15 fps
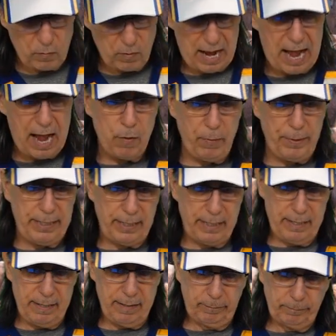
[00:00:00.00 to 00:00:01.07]
how we
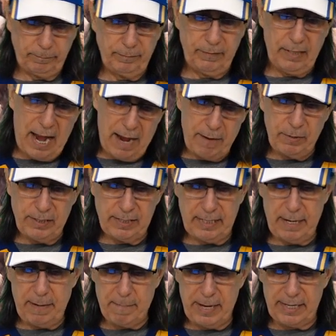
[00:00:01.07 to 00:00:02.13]
can I would
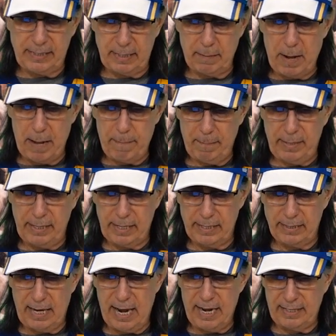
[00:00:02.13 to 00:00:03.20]
say mess them up
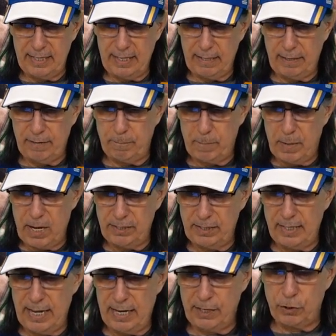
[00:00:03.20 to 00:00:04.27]
because I think if
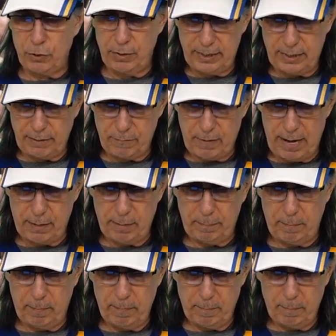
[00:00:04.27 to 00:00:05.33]
Boston had a choice, they'd rather
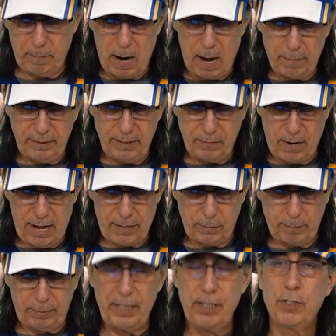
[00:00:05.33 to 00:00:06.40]
probably rather
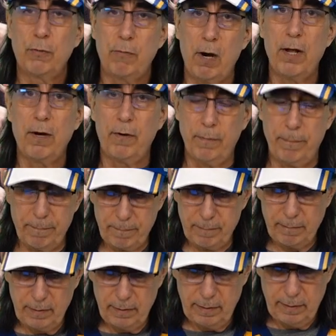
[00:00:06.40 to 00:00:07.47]
play Toronto
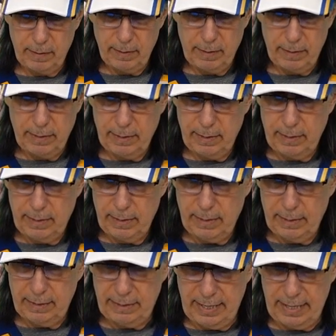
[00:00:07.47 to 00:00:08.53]

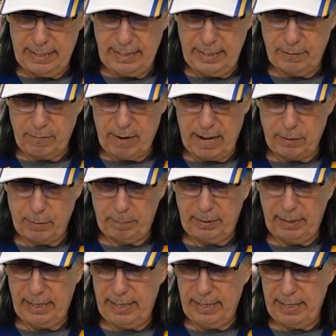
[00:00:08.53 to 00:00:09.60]
than they'd rather
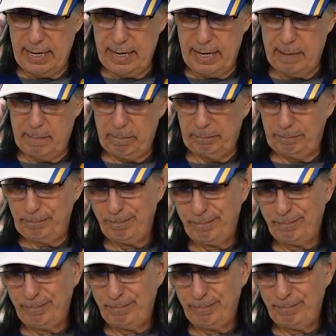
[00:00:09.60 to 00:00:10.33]
play um,